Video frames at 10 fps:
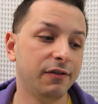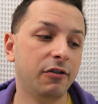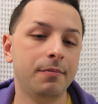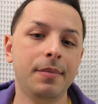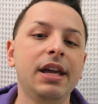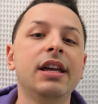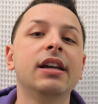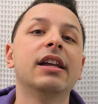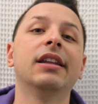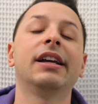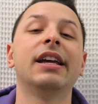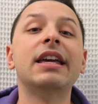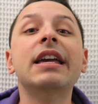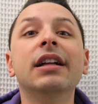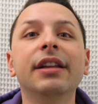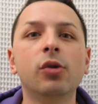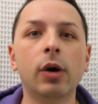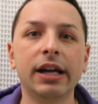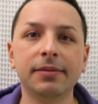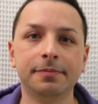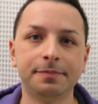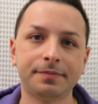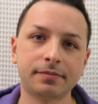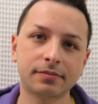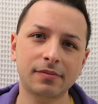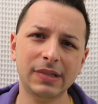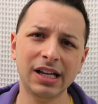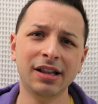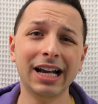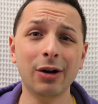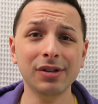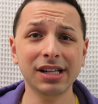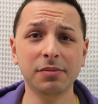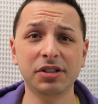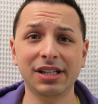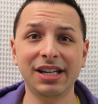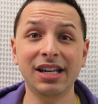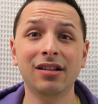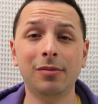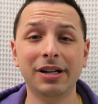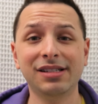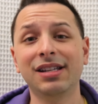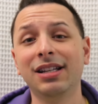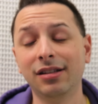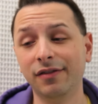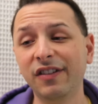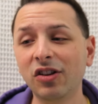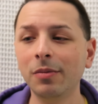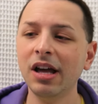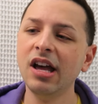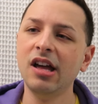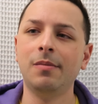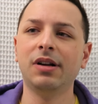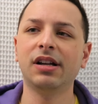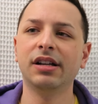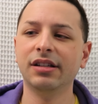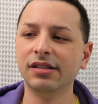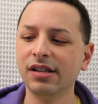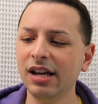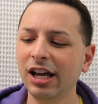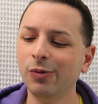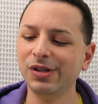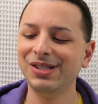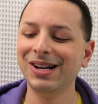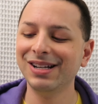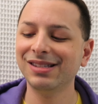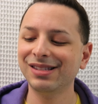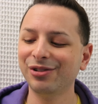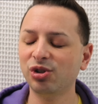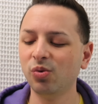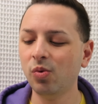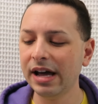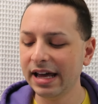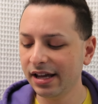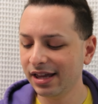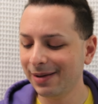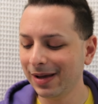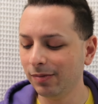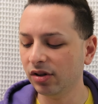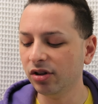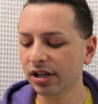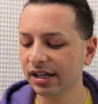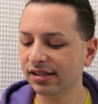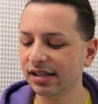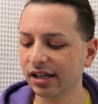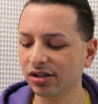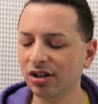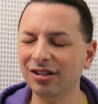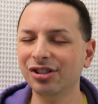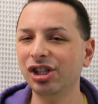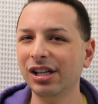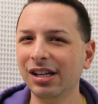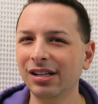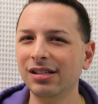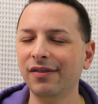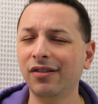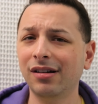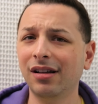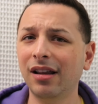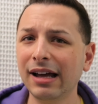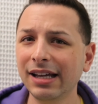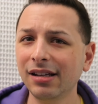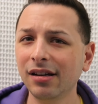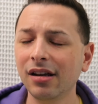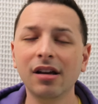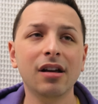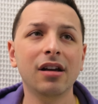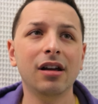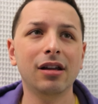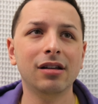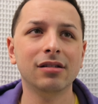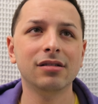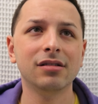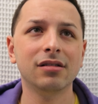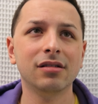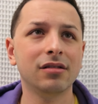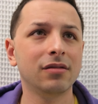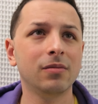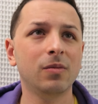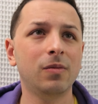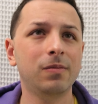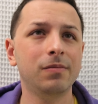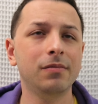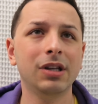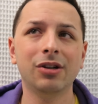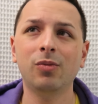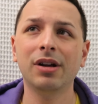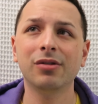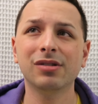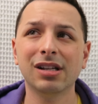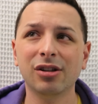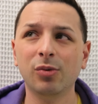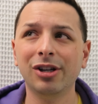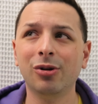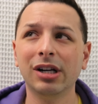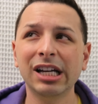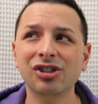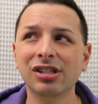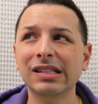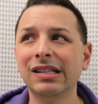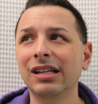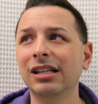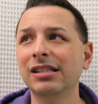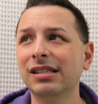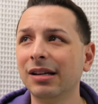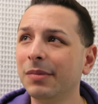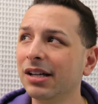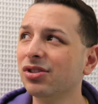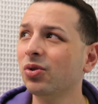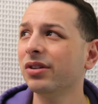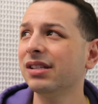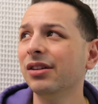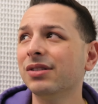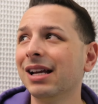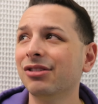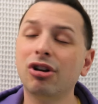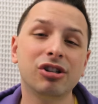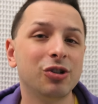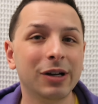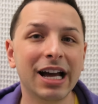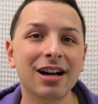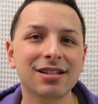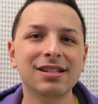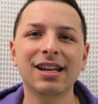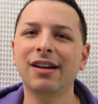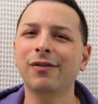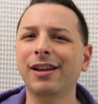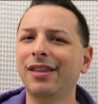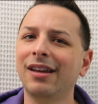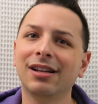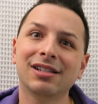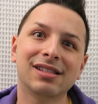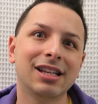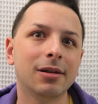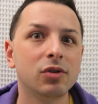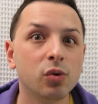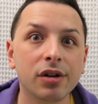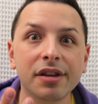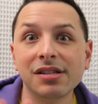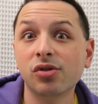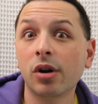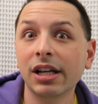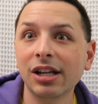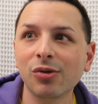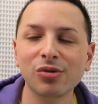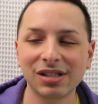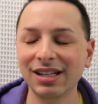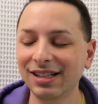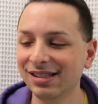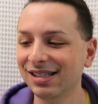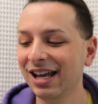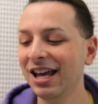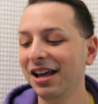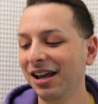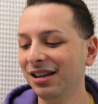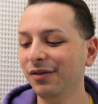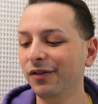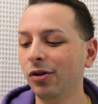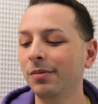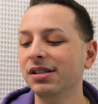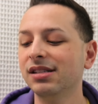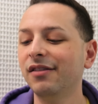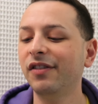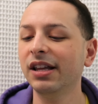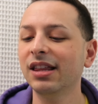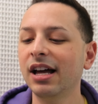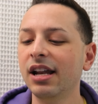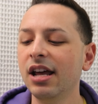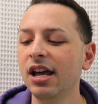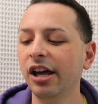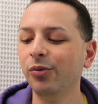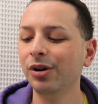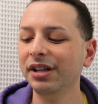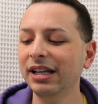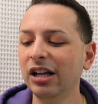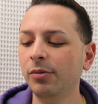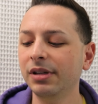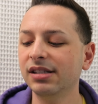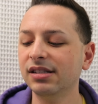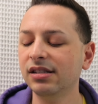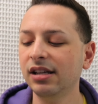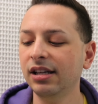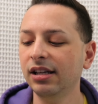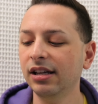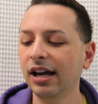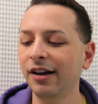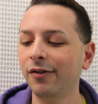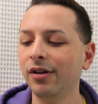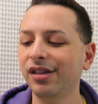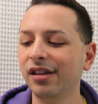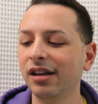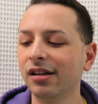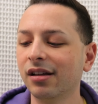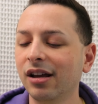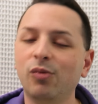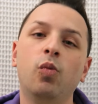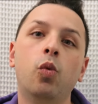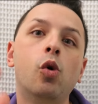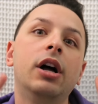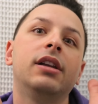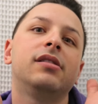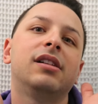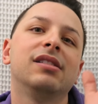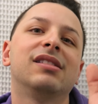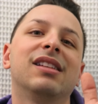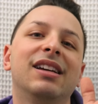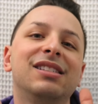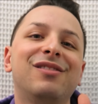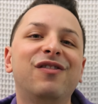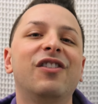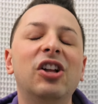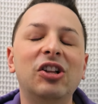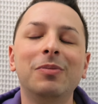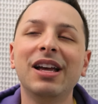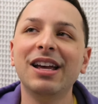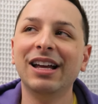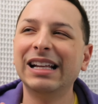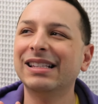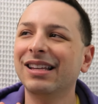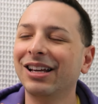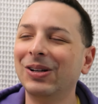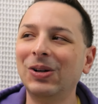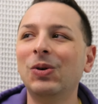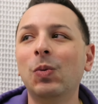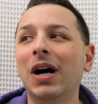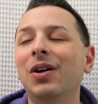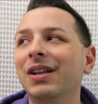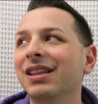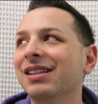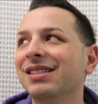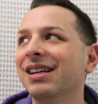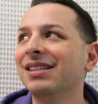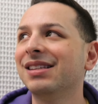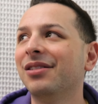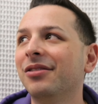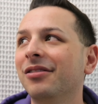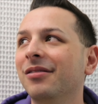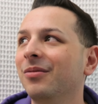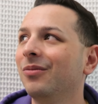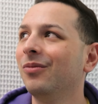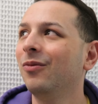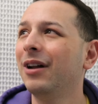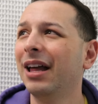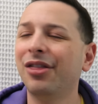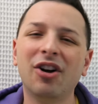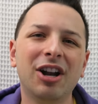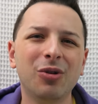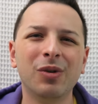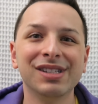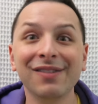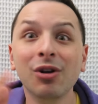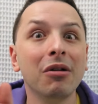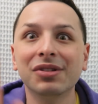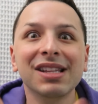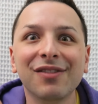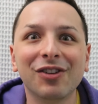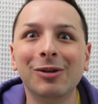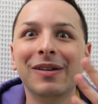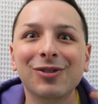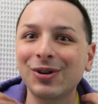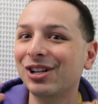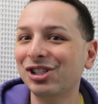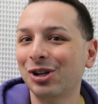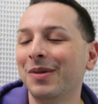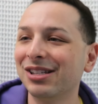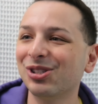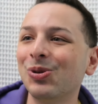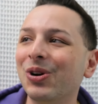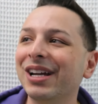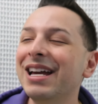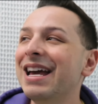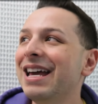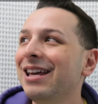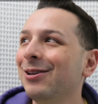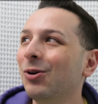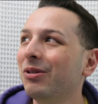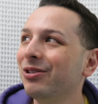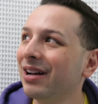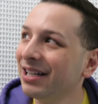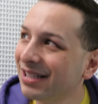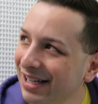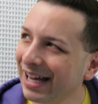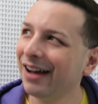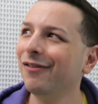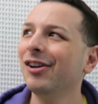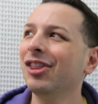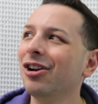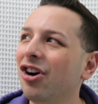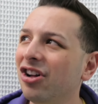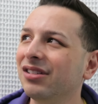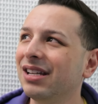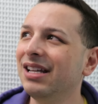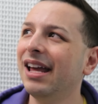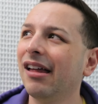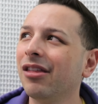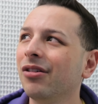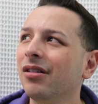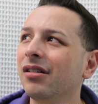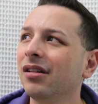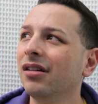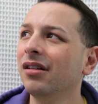for me in like a healing way. Like I was able to heal by seeing the film because it was done such a way that made me look at Scientology in a different light and you know, whether seeing the recreation scenes, seeing my story, see how Scientology reacted to everything, to seeing them drill the training routines in the film and stuff like that, it really helped me see everything in one concise film and say, oh wow, like this isn't what I thought it was. Even though I was in the film, even though I got to share my story, you know, when you kind of see everything all together,